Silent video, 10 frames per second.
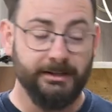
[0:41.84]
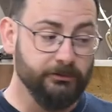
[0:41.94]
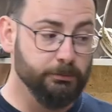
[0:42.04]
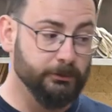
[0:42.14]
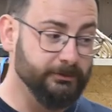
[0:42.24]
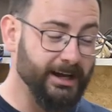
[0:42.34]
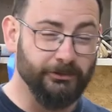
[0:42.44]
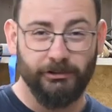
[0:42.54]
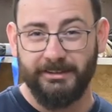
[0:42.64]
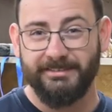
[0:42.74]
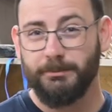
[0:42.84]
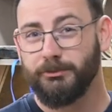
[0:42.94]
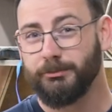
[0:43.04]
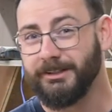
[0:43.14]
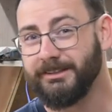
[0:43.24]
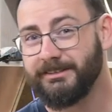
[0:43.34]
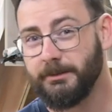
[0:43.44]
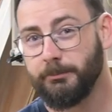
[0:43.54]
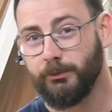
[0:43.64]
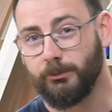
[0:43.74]
And this one actually seems really
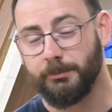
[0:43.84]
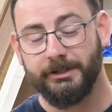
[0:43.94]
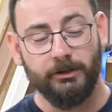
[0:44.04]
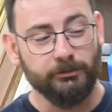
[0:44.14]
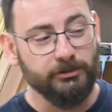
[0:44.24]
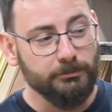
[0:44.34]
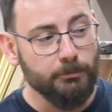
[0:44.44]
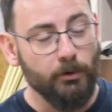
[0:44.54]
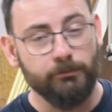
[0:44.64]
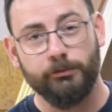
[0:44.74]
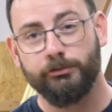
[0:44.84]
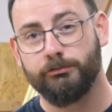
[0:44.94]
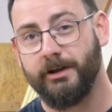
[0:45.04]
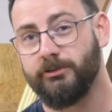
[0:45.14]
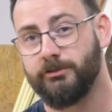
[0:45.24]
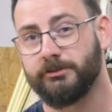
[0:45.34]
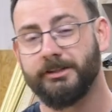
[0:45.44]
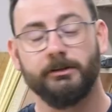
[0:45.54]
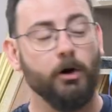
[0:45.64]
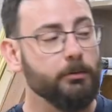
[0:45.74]
simple, but it causes more
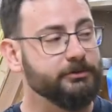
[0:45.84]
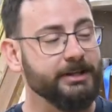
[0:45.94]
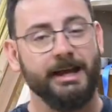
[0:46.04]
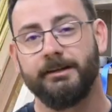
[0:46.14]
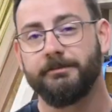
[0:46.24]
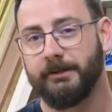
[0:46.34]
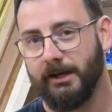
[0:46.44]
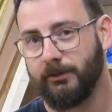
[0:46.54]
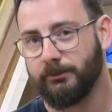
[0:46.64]
frustration than almost anything